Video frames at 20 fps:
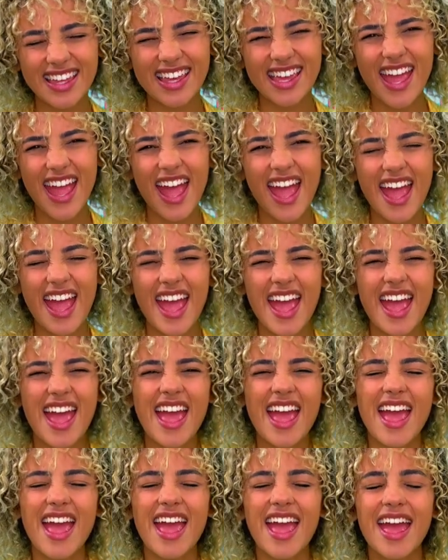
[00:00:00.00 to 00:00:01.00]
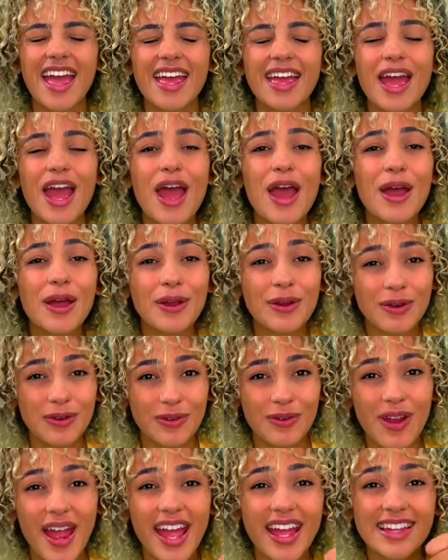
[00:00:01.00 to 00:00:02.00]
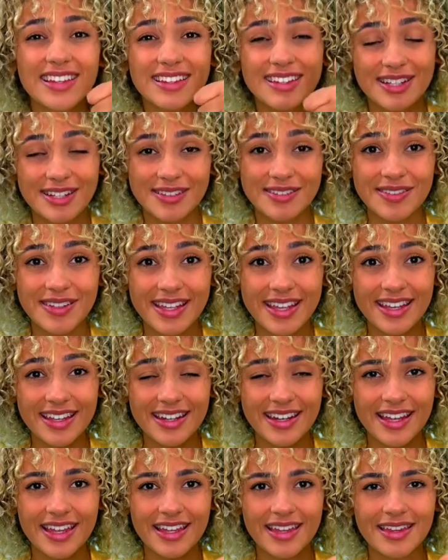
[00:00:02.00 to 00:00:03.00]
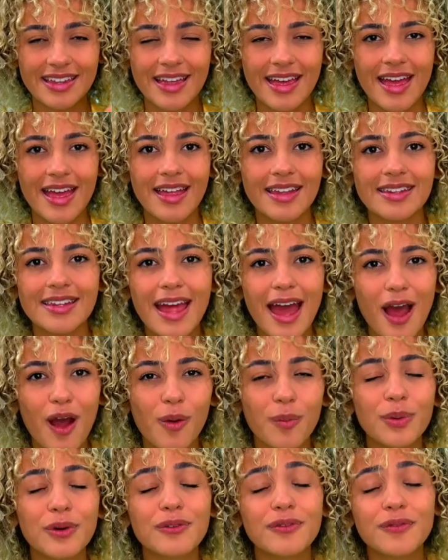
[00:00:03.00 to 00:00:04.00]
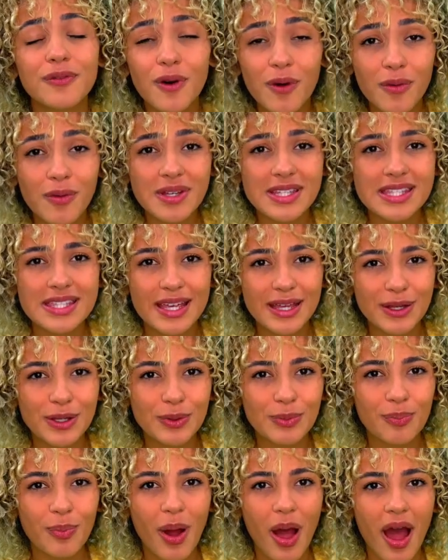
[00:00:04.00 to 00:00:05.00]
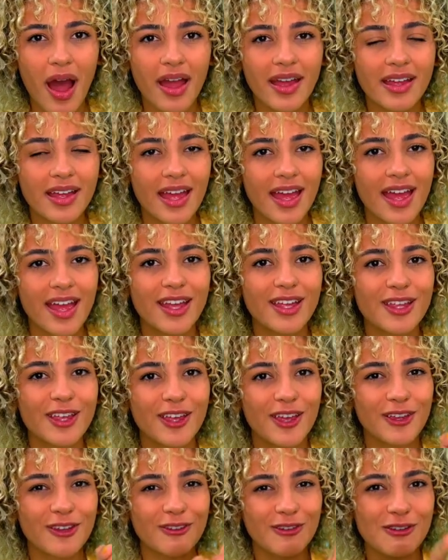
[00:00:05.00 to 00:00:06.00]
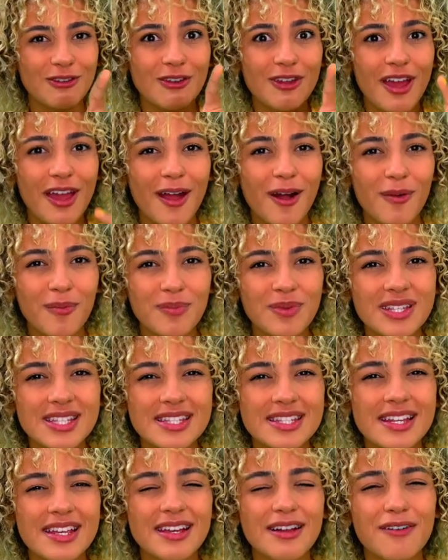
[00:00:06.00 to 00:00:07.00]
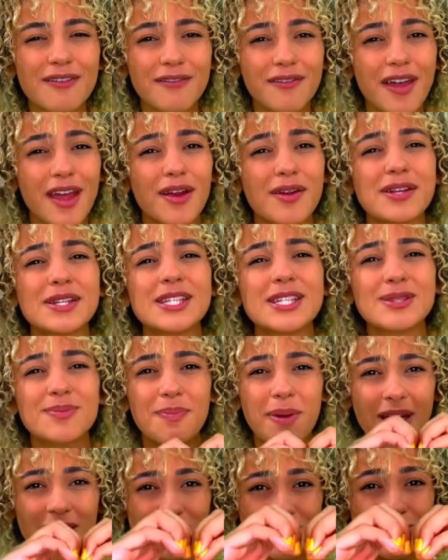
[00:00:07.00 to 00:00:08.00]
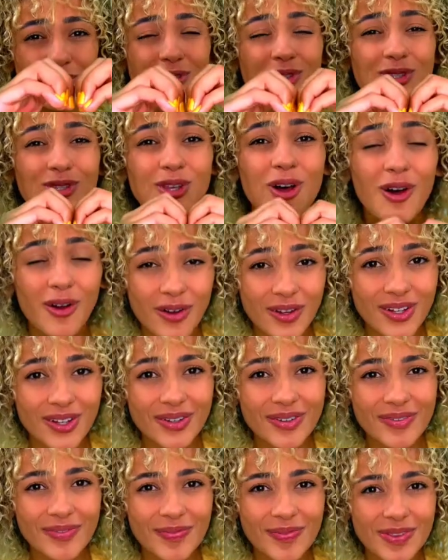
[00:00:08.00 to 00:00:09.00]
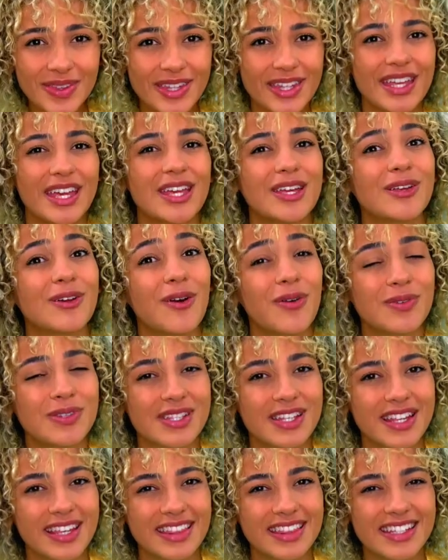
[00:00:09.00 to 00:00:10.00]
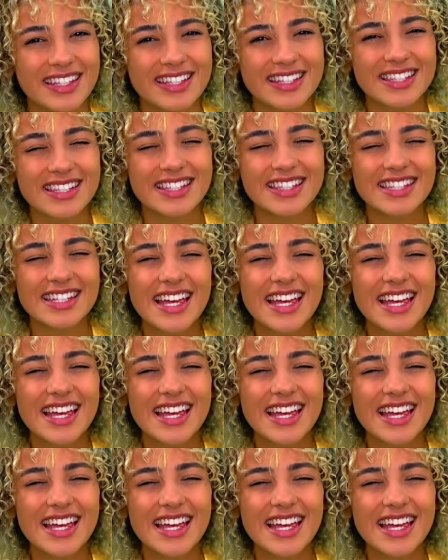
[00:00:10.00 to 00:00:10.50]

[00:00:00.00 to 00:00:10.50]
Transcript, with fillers: Yay! Great cleaning. Now, before we say goodbye, can you help me sing a very special song? It goes like this.